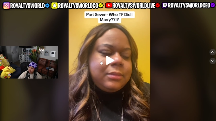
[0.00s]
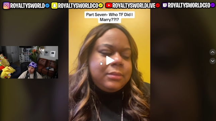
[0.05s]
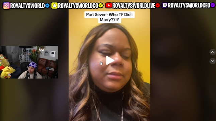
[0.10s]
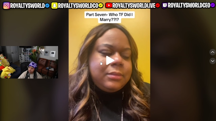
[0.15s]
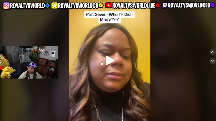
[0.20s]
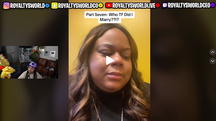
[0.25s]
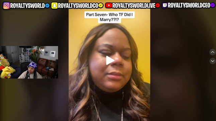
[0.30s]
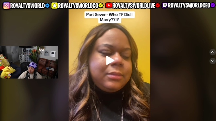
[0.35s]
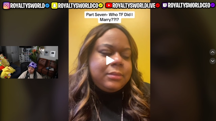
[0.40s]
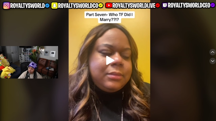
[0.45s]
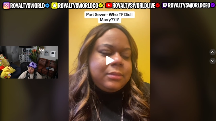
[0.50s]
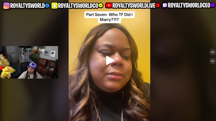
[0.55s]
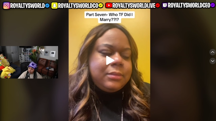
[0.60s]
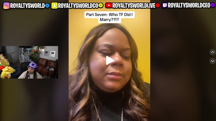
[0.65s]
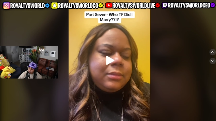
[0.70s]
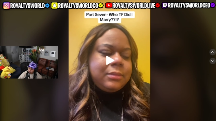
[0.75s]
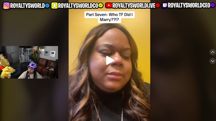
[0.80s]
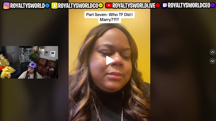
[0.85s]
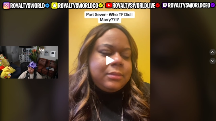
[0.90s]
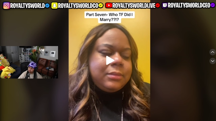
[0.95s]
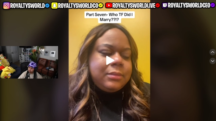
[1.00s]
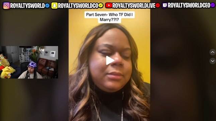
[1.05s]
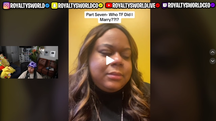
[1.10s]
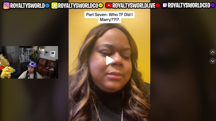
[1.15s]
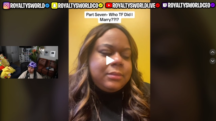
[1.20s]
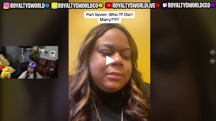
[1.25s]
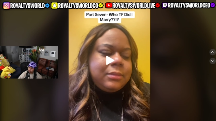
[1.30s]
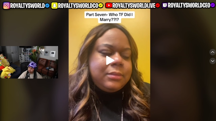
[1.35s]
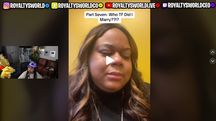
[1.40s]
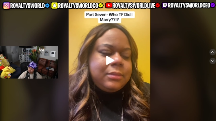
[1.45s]

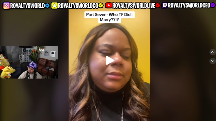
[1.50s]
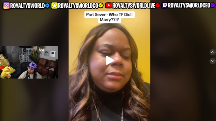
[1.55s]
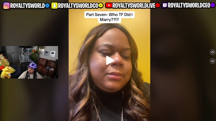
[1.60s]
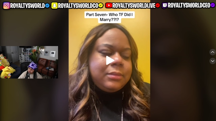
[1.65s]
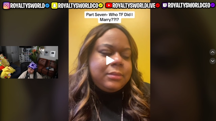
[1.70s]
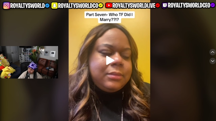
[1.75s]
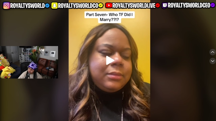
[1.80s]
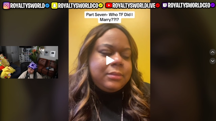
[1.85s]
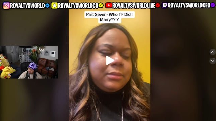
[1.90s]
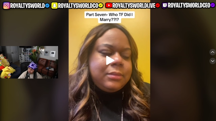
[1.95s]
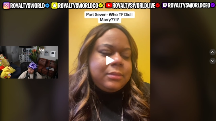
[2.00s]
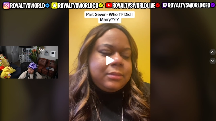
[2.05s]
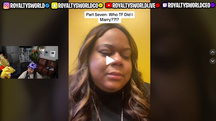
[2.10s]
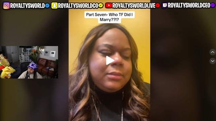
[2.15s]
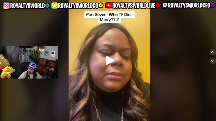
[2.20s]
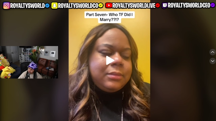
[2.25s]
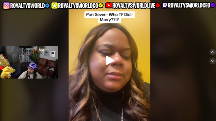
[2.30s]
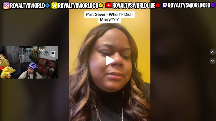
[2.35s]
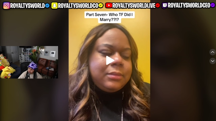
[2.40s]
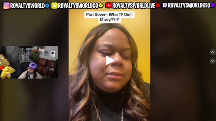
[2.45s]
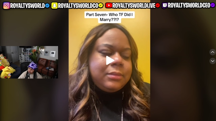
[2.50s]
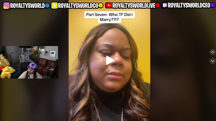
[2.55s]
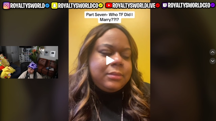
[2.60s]
Nobody speaks.